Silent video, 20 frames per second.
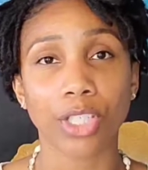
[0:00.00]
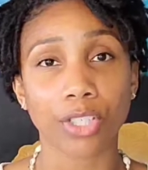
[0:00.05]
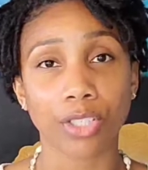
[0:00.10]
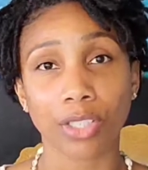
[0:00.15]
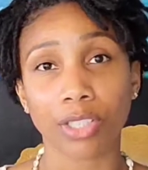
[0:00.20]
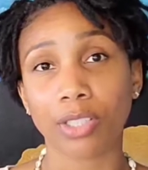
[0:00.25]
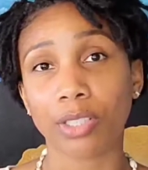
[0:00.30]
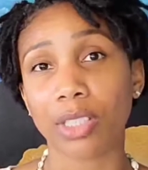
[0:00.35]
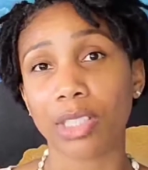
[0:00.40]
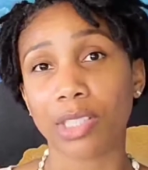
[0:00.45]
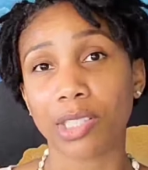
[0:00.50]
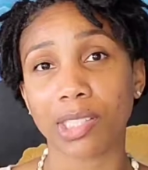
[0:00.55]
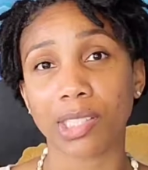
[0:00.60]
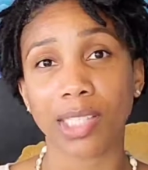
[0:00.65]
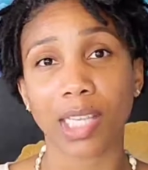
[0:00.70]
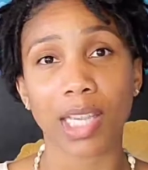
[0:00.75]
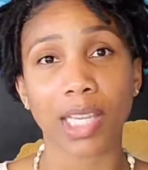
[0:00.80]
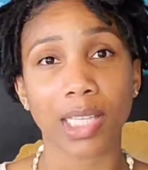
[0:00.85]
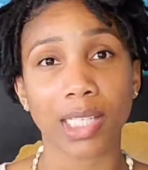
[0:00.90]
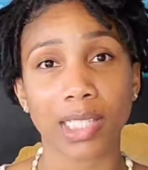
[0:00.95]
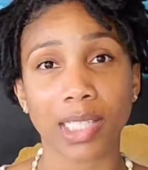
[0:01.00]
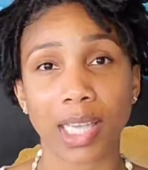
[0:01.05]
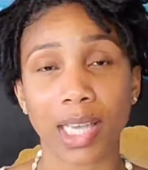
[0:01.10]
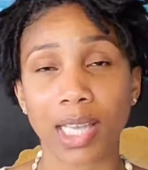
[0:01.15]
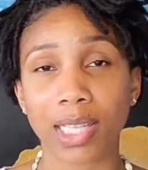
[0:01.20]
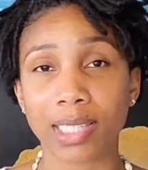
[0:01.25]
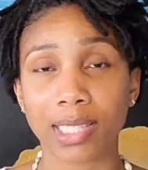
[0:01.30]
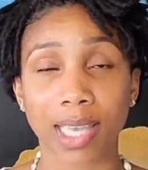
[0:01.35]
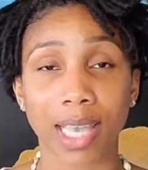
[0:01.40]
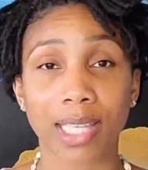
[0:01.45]
You're literally just taking
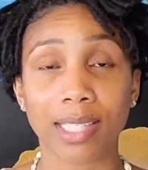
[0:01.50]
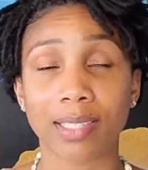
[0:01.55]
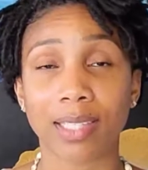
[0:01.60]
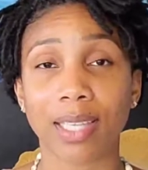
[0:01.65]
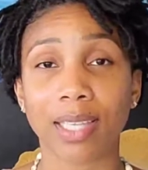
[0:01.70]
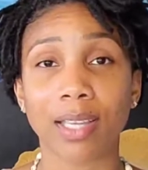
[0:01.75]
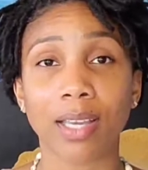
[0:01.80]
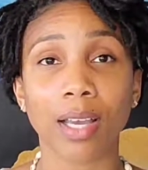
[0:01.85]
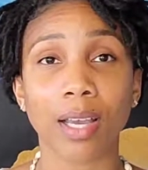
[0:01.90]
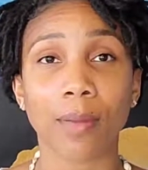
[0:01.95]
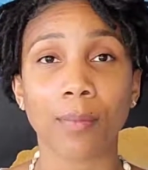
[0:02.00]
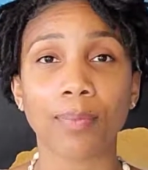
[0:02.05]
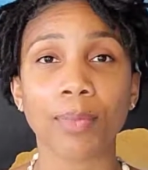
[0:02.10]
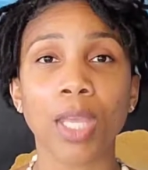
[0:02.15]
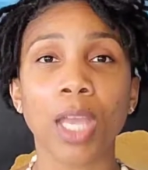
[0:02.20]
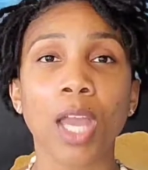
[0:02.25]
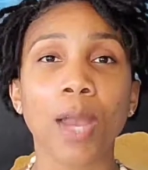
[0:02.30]
tasks as they come.